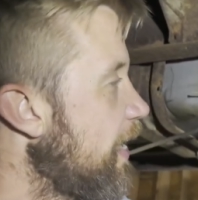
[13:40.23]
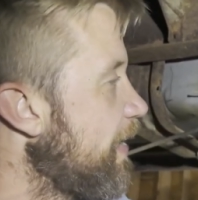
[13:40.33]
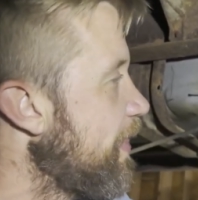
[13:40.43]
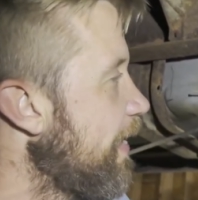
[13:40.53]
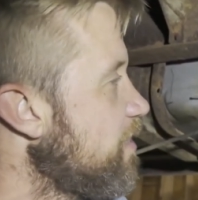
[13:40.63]

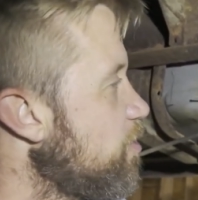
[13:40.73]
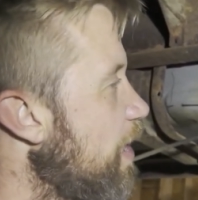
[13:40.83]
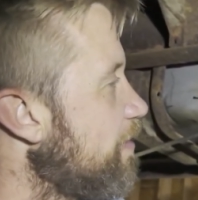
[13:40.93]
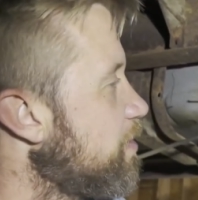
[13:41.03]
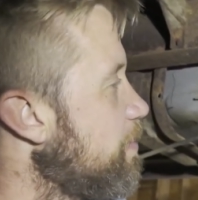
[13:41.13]
And then I do
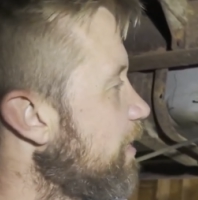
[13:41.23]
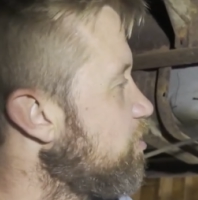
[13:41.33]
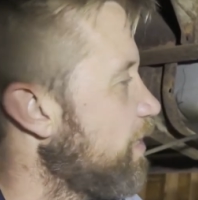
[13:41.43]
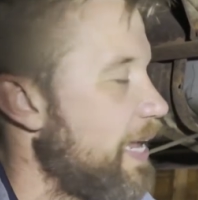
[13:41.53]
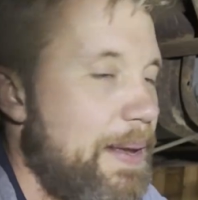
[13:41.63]
have some
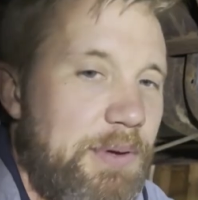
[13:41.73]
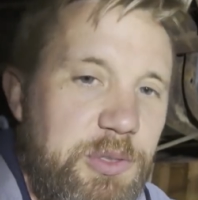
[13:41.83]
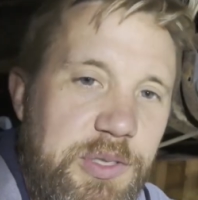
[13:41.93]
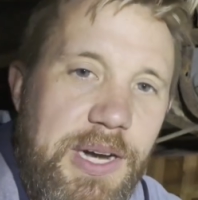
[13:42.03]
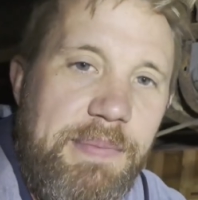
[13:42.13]
extra cables,
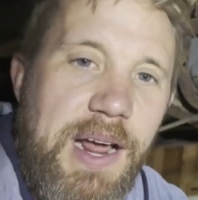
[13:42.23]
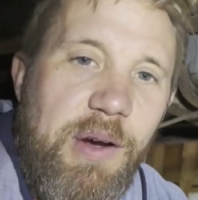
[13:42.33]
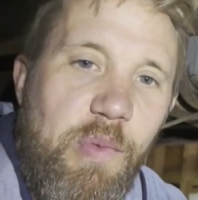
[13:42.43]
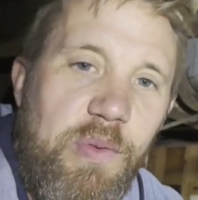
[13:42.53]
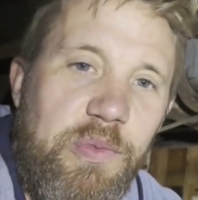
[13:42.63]
which I'm
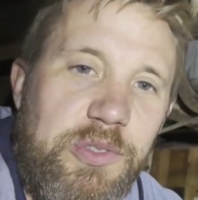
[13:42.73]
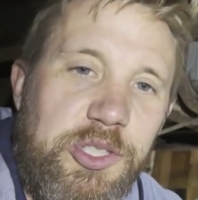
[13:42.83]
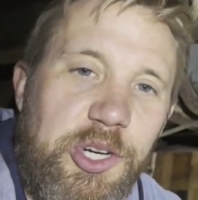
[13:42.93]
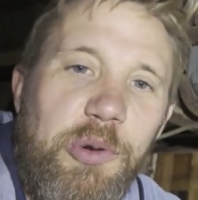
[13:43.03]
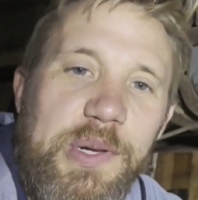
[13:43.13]
not
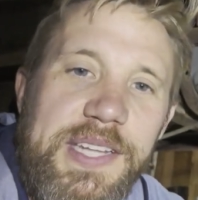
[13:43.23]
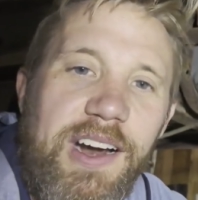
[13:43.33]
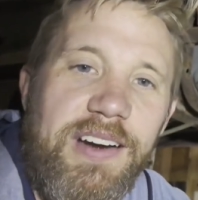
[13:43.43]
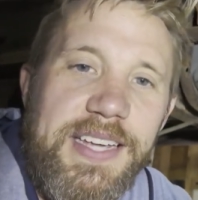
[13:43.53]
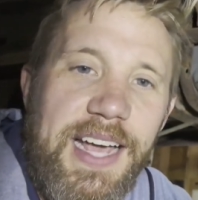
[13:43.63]
sure what they
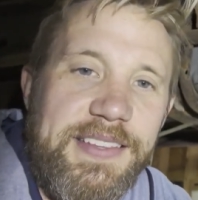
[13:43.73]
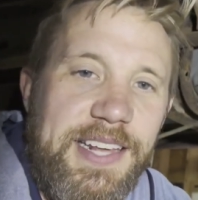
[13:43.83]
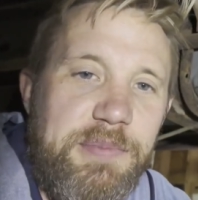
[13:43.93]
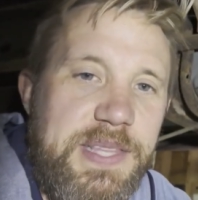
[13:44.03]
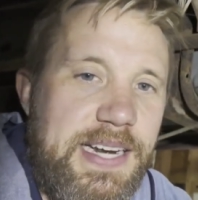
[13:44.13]
are yet.
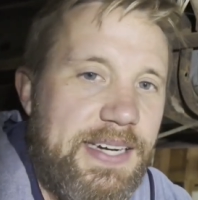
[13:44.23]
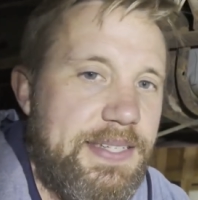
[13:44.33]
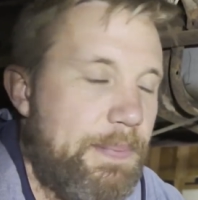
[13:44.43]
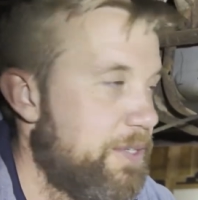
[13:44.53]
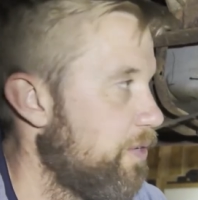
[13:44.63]
That'll be the
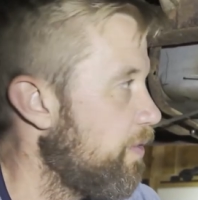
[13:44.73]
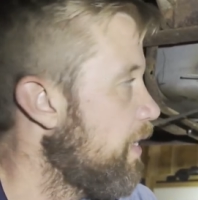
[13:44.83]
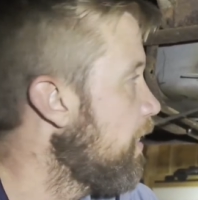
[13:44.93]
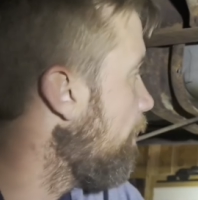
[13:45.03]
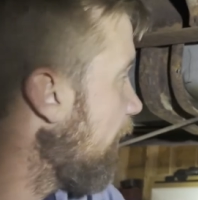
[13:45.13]
next episode.
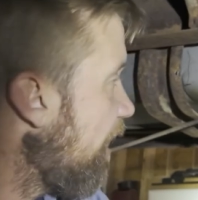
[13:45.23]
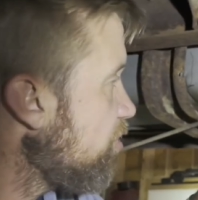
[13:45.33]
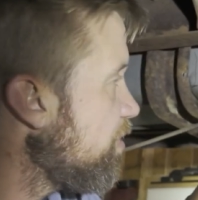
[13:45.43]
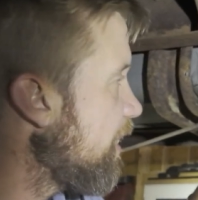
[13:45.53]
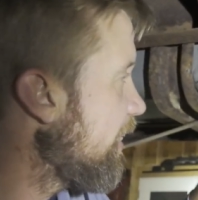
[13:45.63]
But I
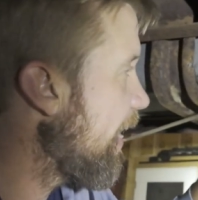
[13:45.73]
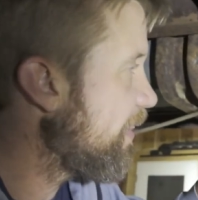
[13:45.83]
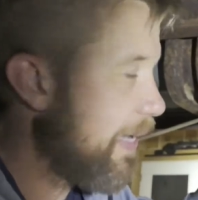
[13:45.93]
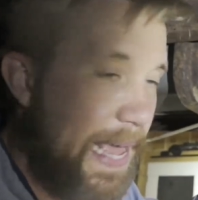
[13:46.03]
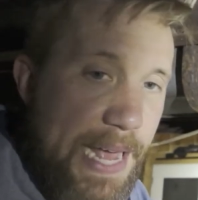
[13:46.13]
also did
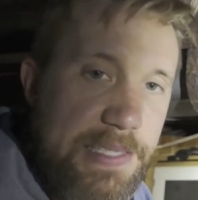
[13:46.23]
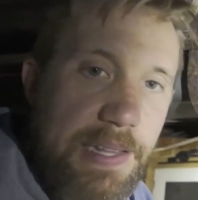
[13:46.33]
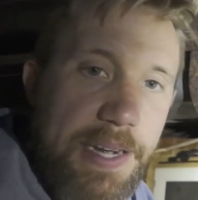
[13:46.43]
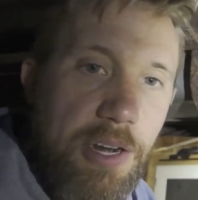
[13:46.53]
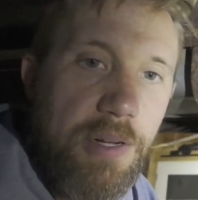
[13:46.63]
get the gas
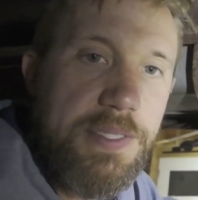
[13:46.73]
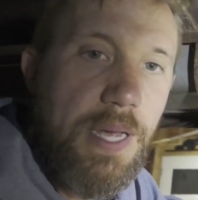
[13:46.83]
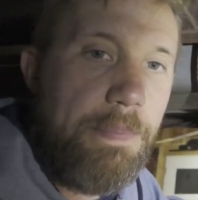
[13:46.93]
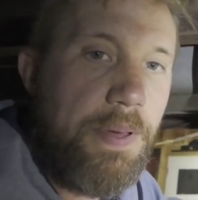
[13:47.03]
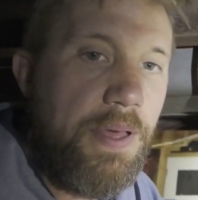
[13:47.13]
line hooked
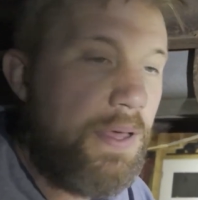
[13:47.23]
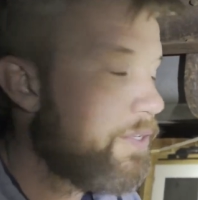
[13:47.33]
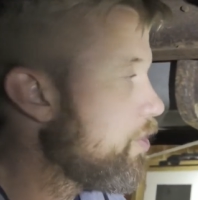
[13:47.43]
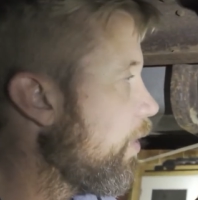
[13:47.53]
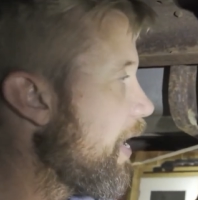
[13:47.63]
up.
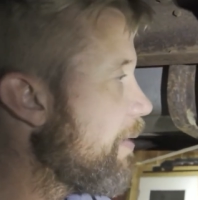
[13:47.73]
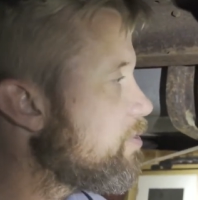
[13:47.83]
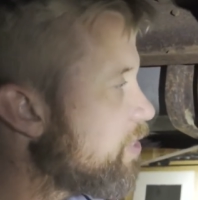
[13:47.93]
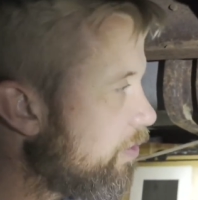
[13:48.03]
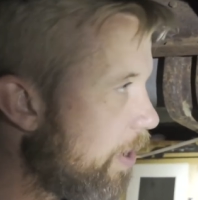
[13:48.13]
So I am
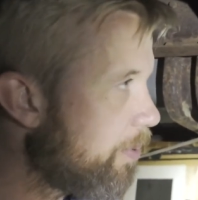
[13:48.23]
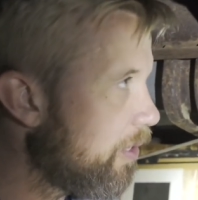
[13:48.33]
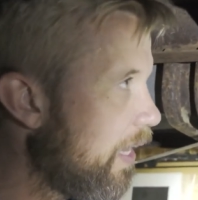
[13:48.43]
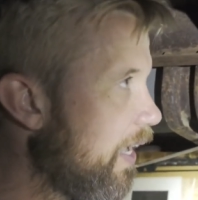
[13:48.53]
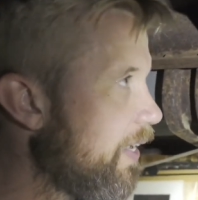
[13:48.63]
using rubber
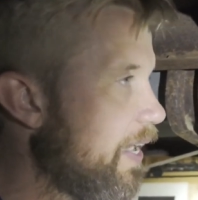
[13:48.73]
line.